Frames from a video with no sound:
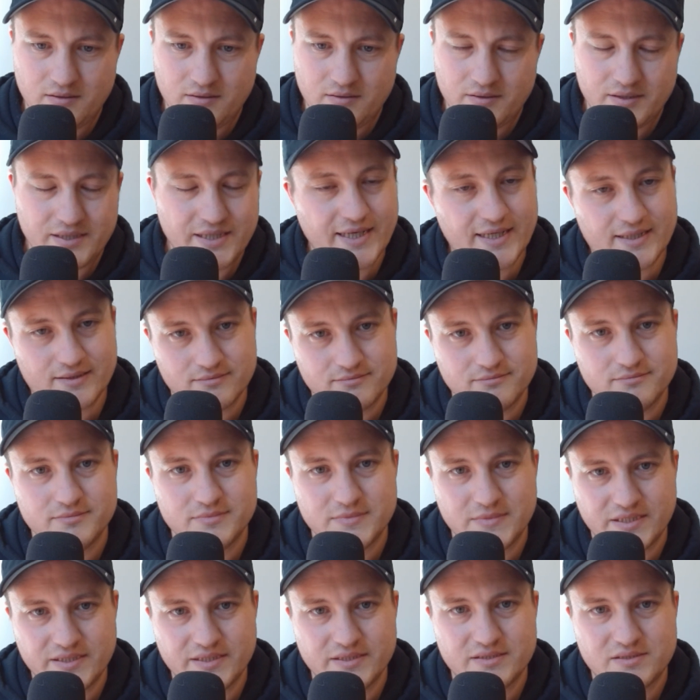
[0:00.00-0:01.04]
Yeah,
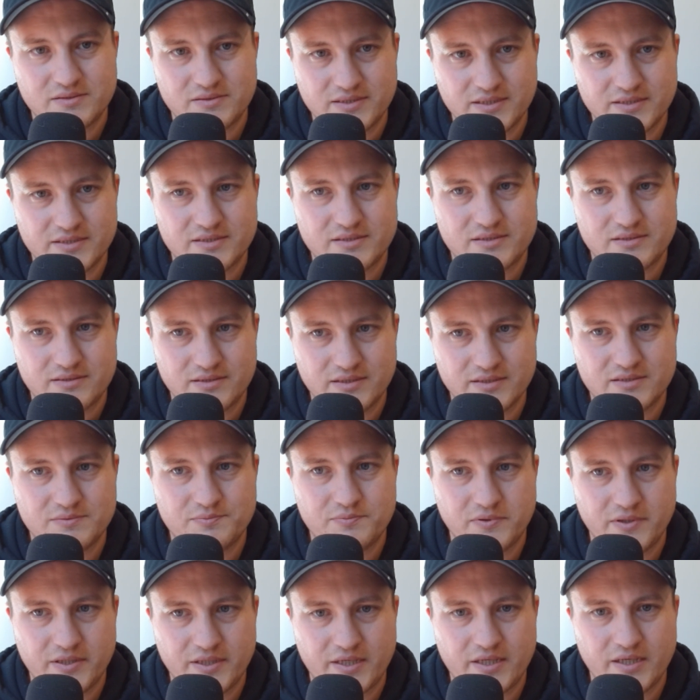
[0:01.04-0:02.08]
it
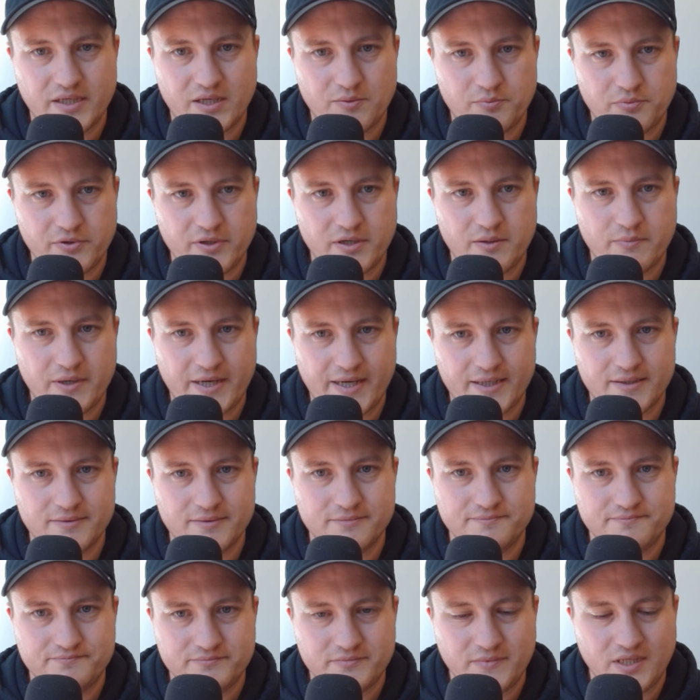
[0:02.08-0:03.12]
can get pretty bad.
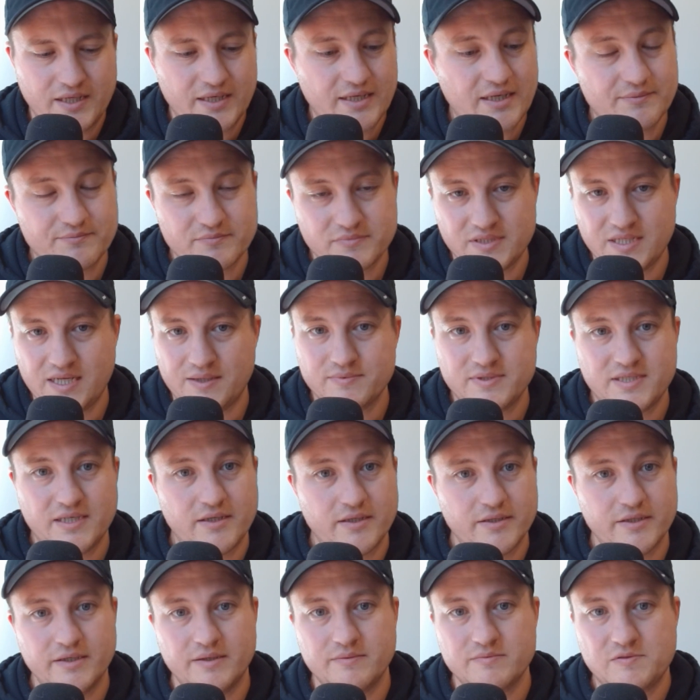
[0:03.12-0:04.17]
And I'm telling
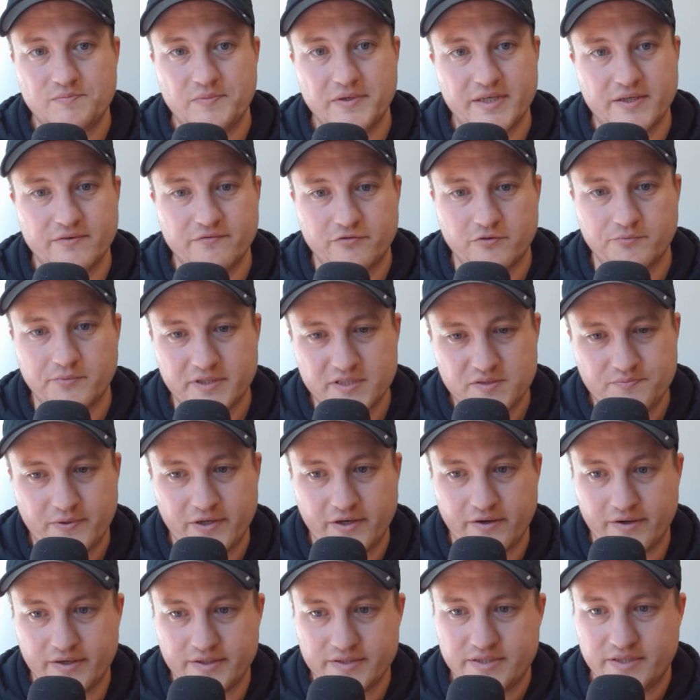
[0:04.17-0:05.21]
you, I'm speaking from
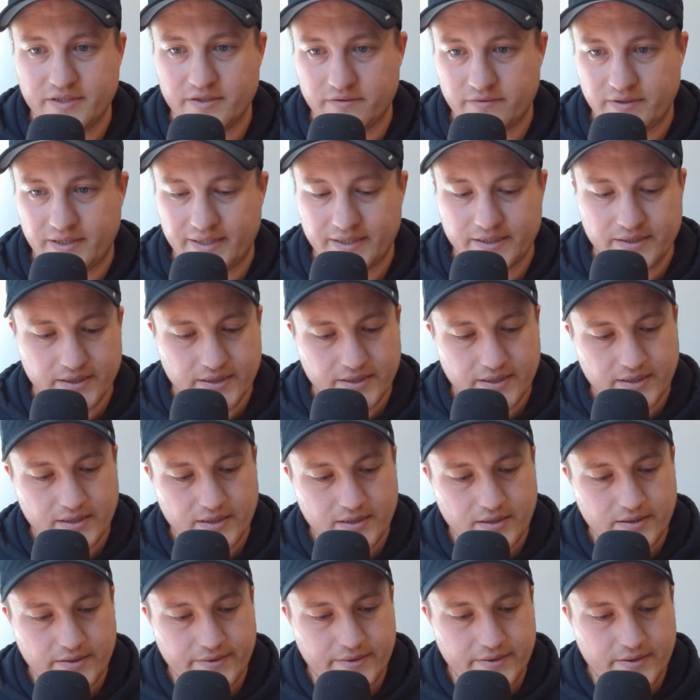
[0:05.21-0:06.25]
experience here, right?
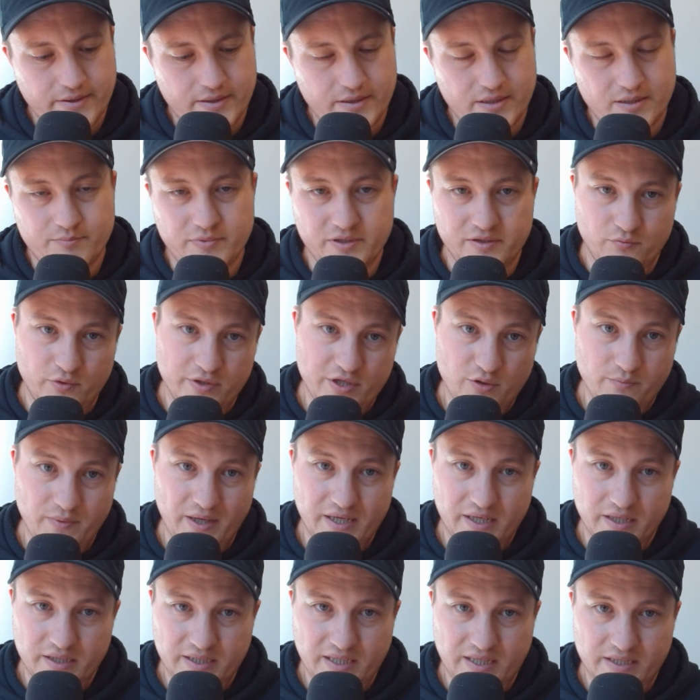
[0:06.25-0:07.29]
But when you make
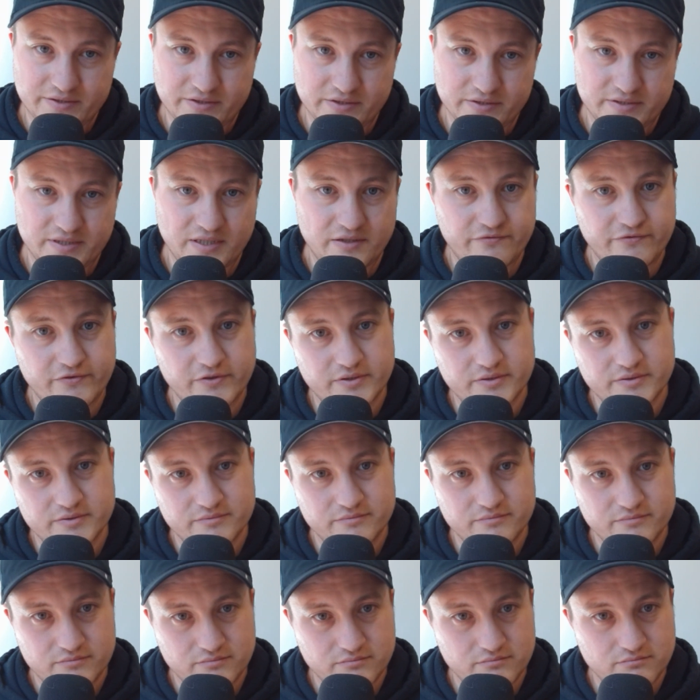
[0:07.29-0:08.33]
a conscious effort
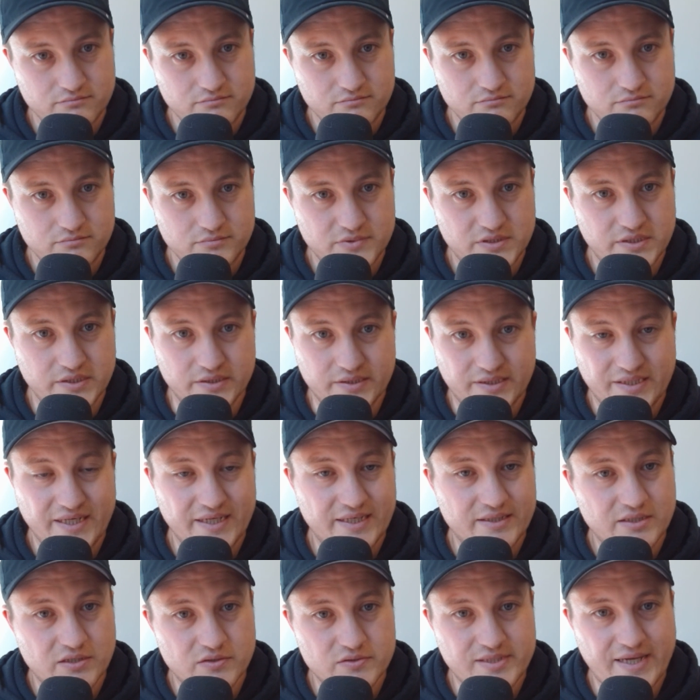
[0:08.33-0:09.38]
to kick
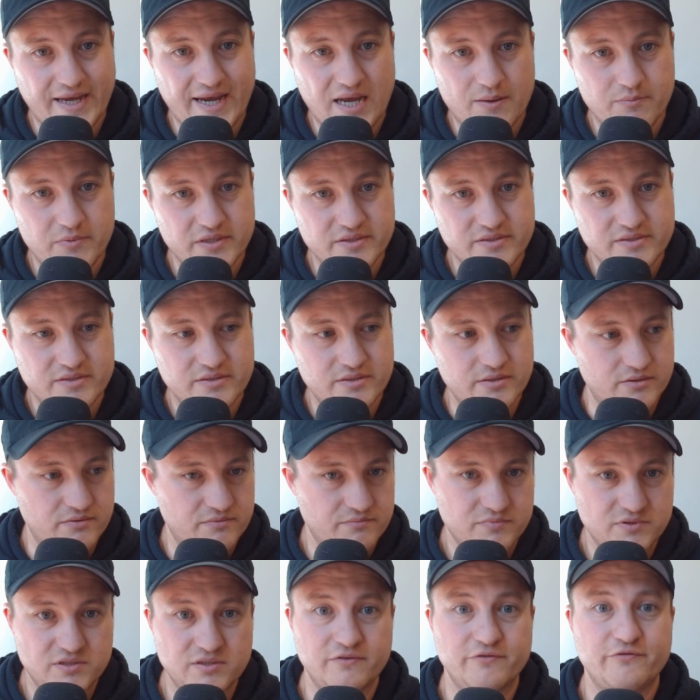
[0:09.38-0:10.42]
those habits, to
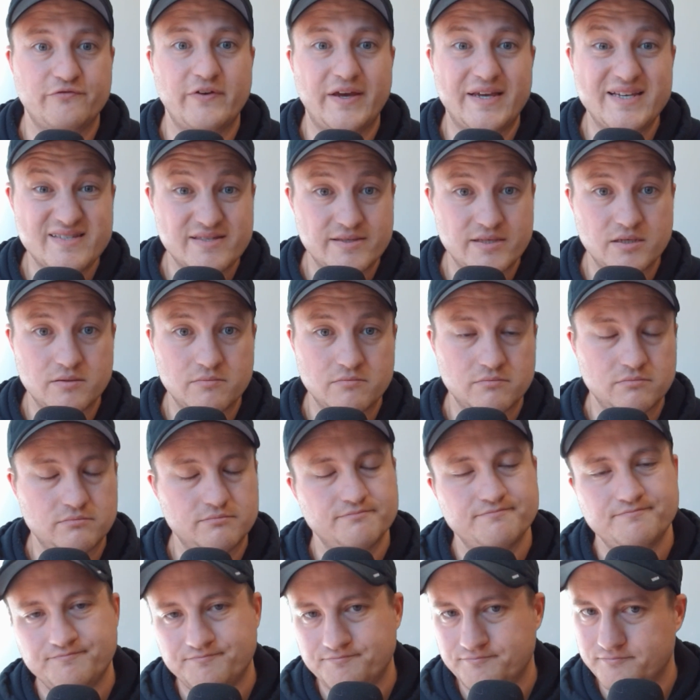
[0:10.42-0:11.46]
face them,
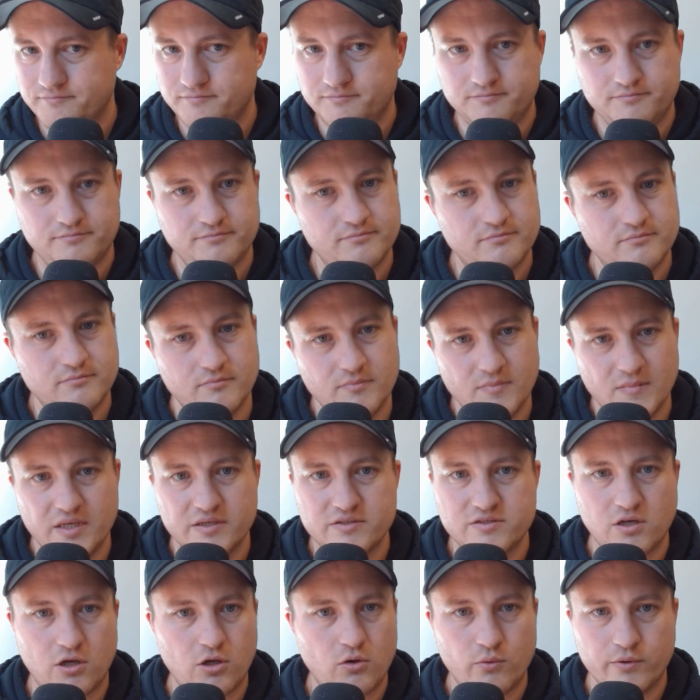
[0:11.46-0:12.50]

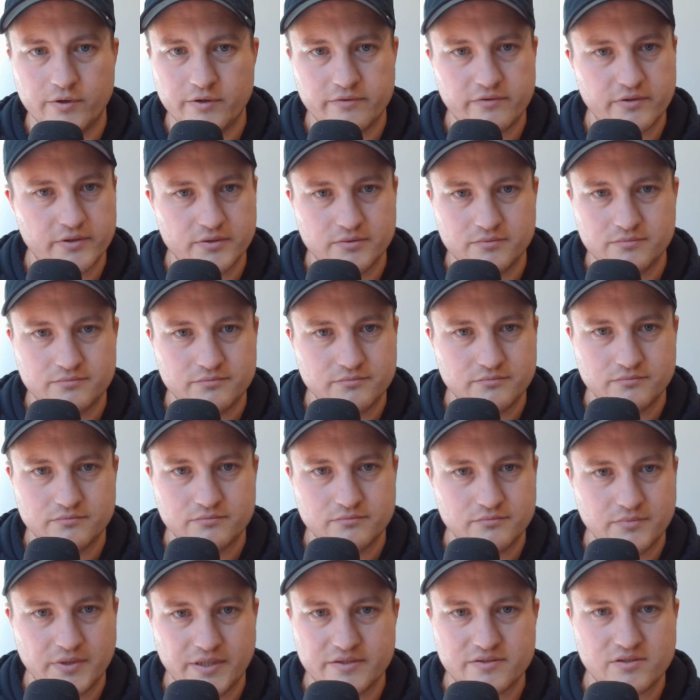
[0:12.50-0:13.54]
it's all worth it.
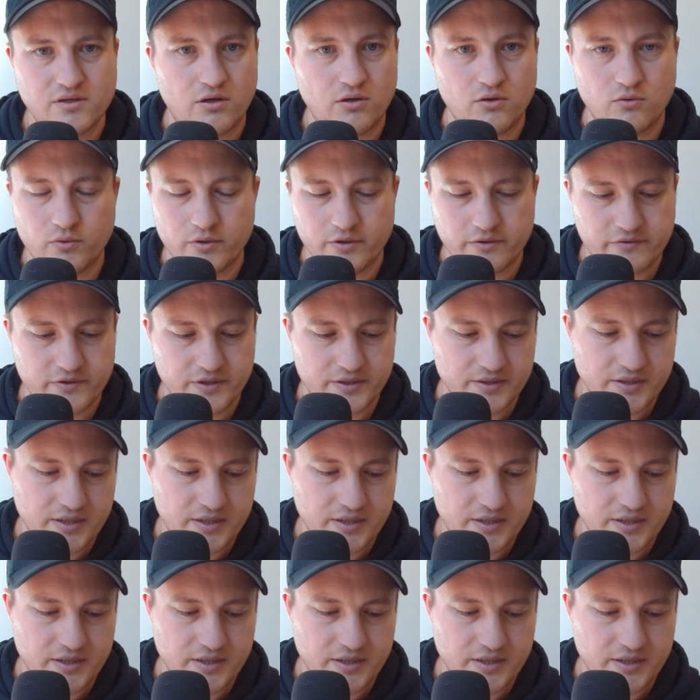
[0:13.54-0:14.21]
It's all worth it.